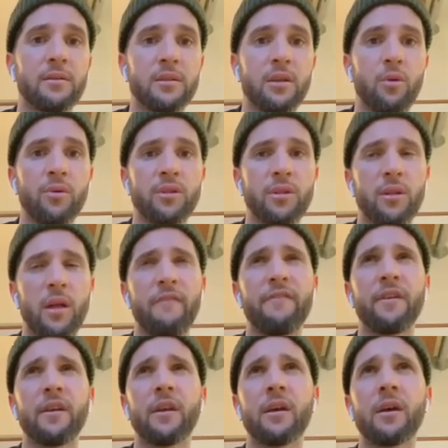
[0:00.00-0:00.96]
So in South
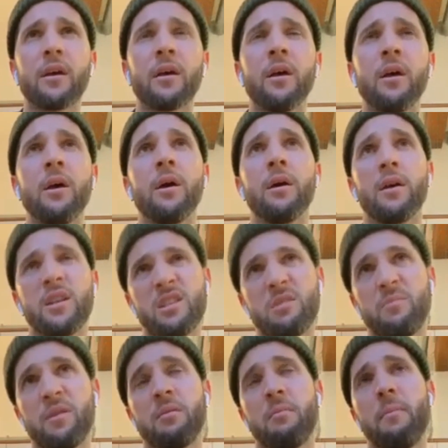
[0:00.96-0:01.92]
Africa, there's
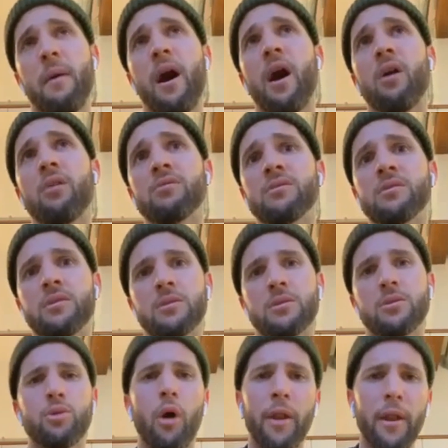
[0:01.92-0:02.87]
a bit of bounce.
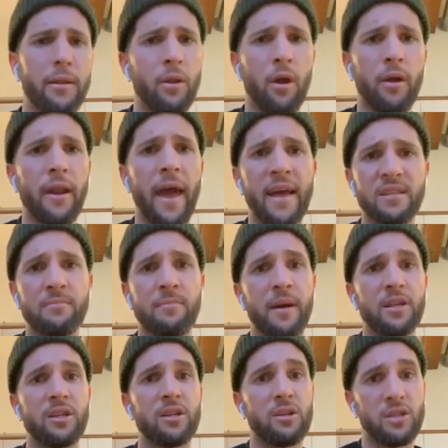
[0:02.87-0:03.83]
It's not as
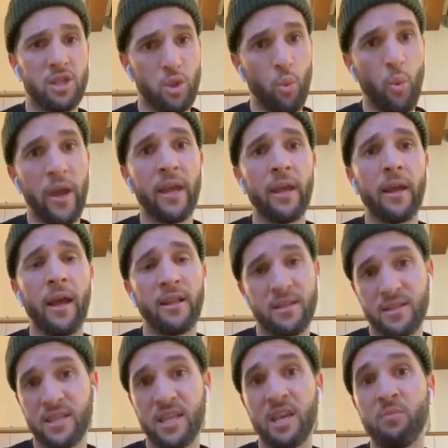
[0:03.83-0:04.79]
much swing
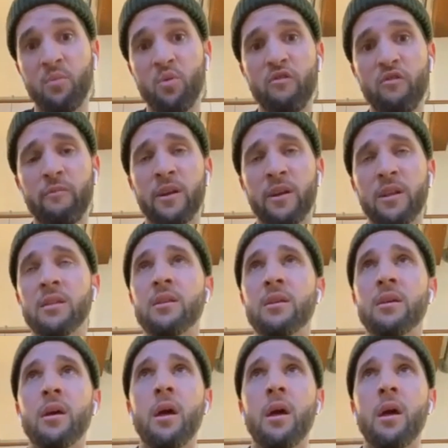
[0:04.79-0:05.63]
and seam movement.